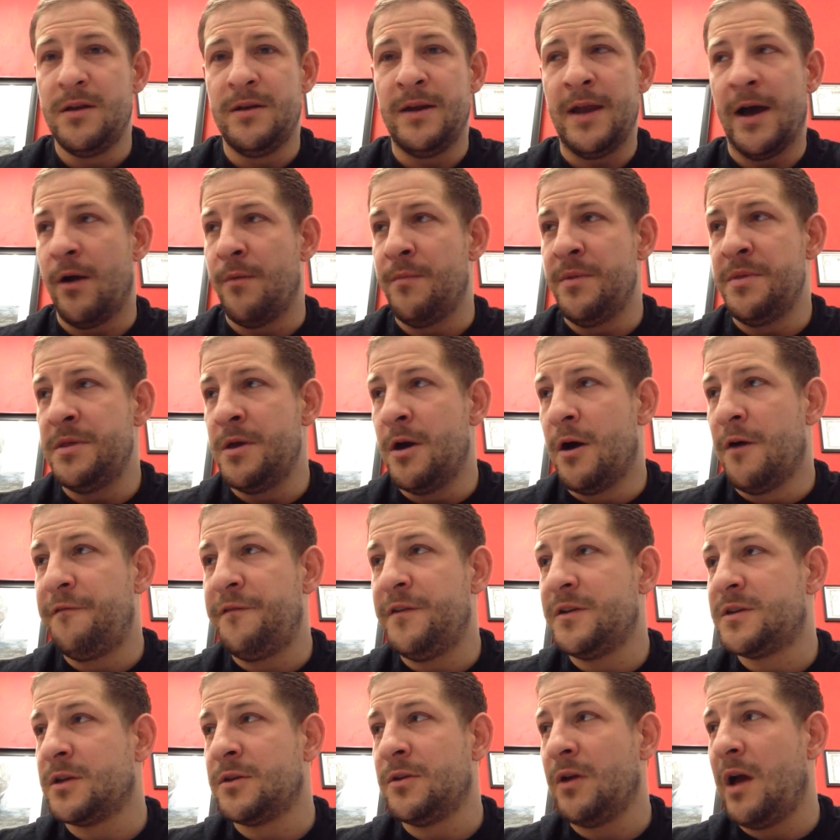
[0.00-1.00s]
Now I'm in the
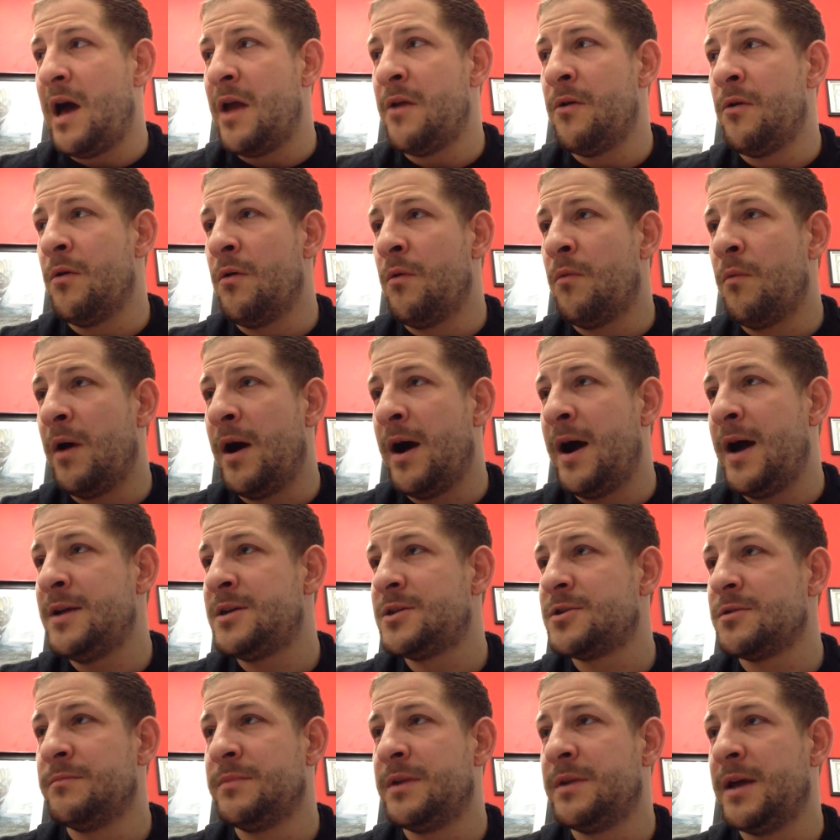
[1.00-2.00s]
office, I don't know why,
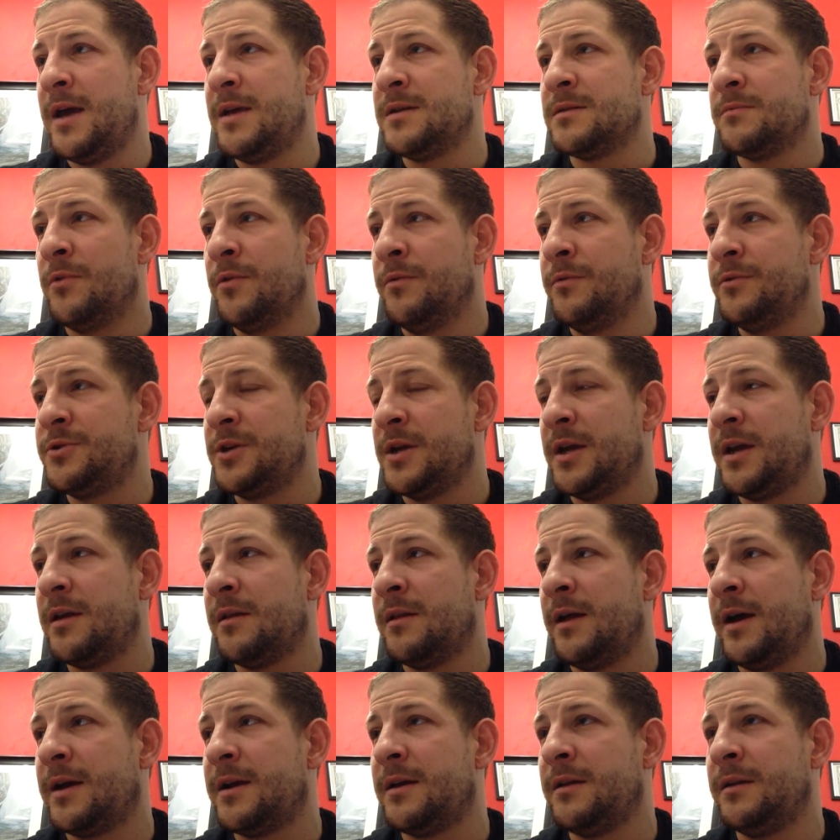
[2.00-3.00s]
some days I'm only drinking
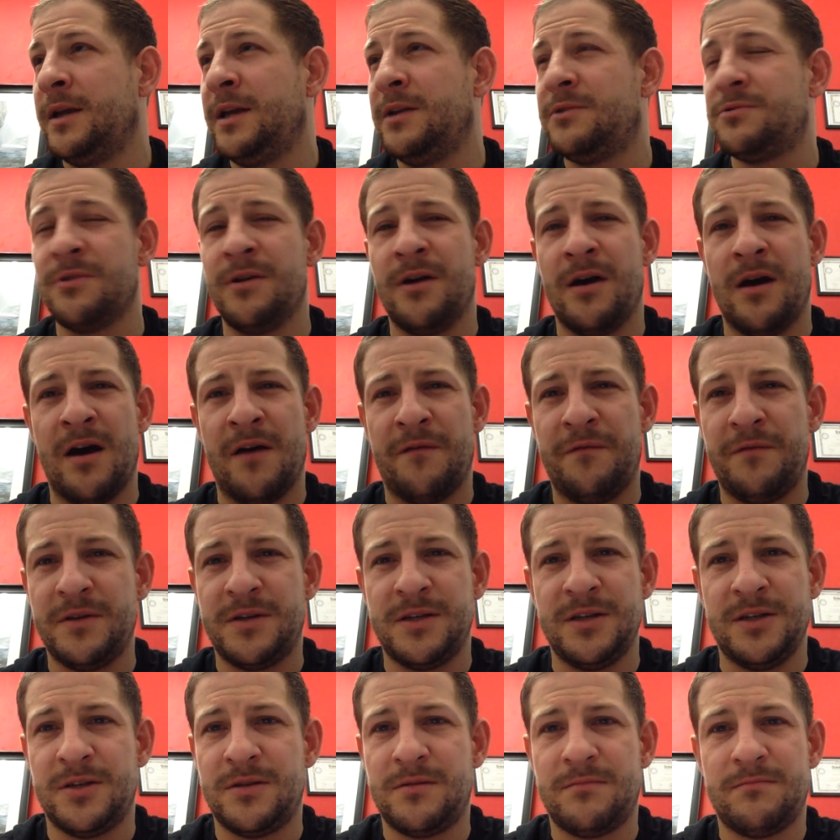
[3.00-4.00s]
like 1.5 litres,
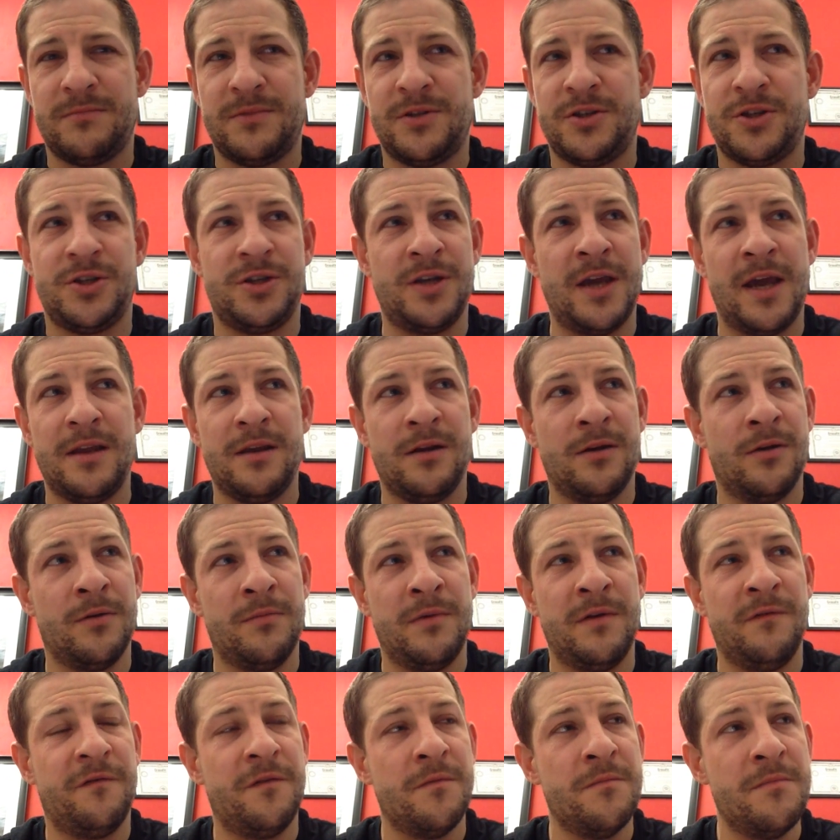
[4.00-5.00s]
which is shit, you know what I
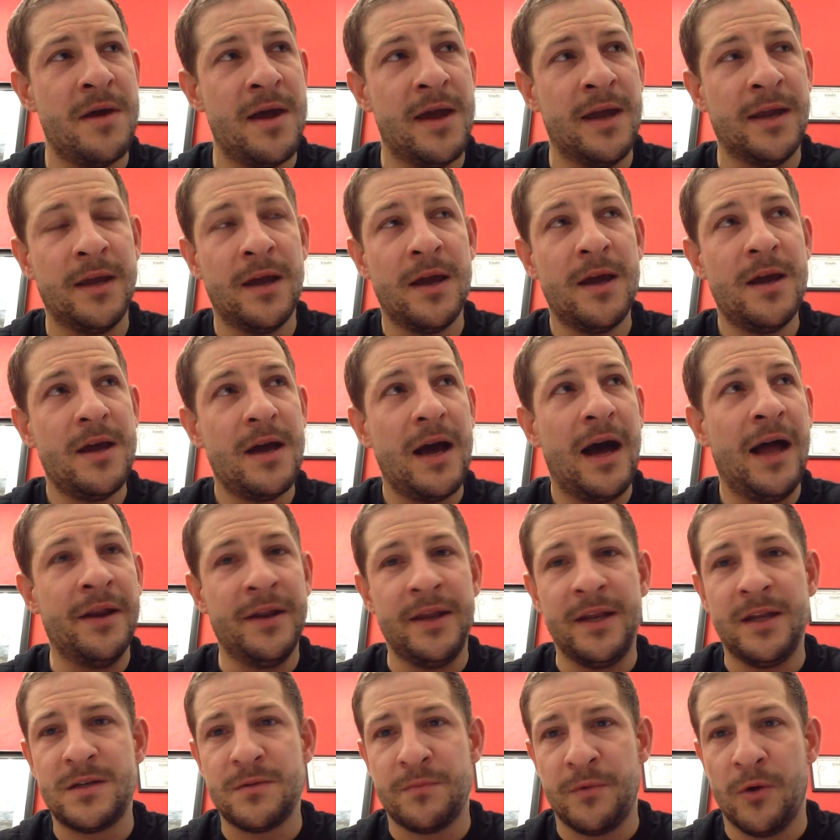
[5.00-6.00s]
mean? For me, I
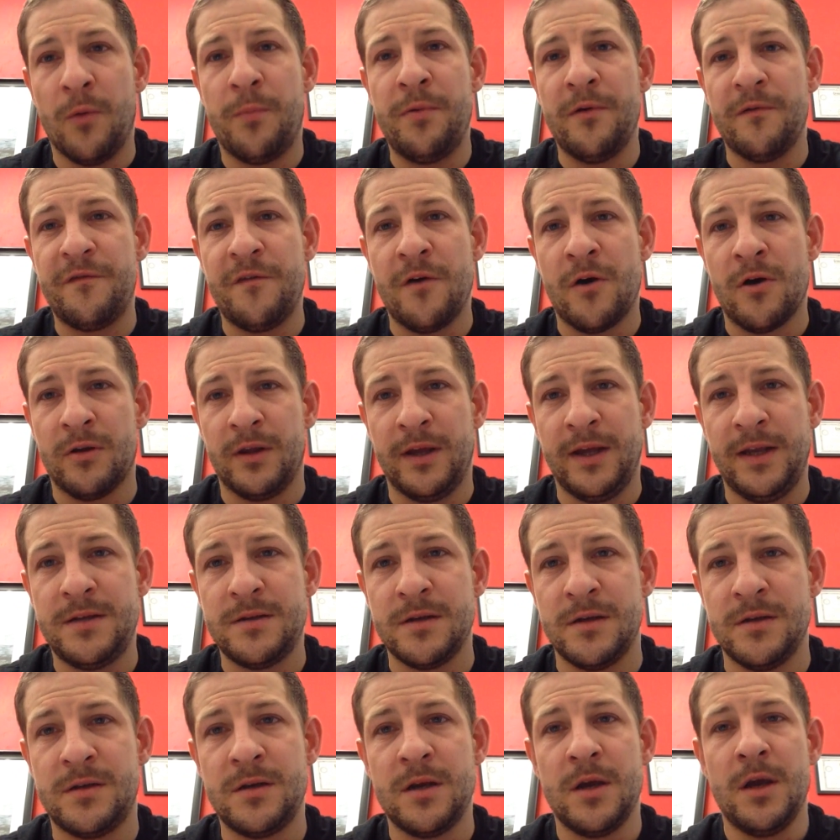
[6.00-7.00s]
need to be up at 4
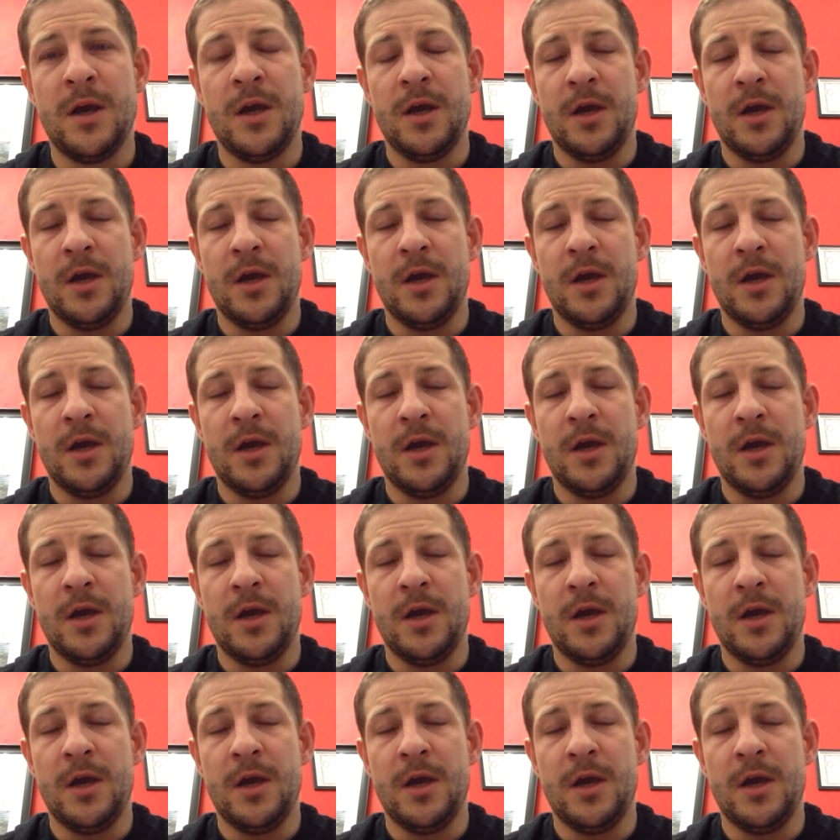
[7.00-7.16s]
litres.